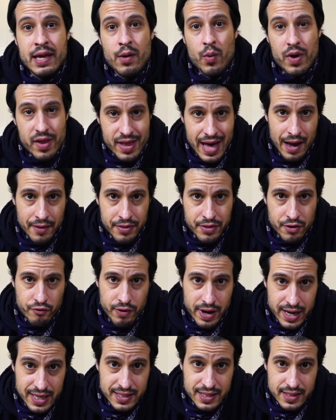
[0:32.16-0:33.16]
it without the
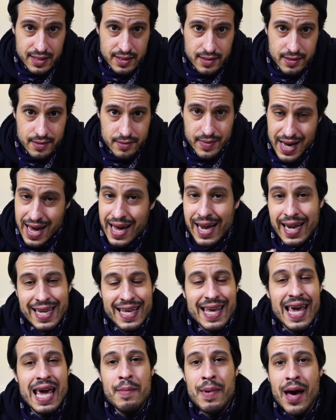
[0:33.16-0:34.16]
raisins. And it
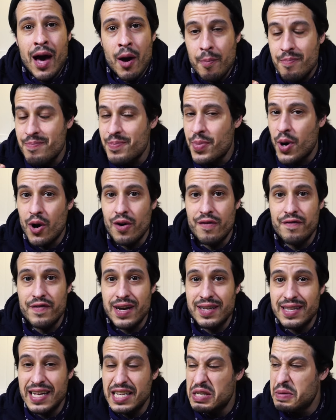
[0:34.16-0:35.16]
came out
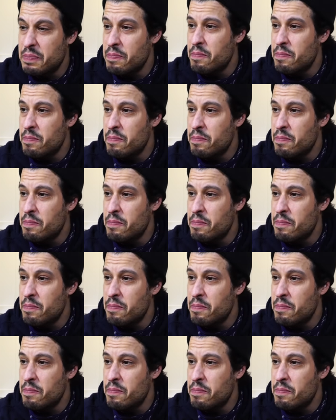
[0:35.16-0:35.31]
perfect. It's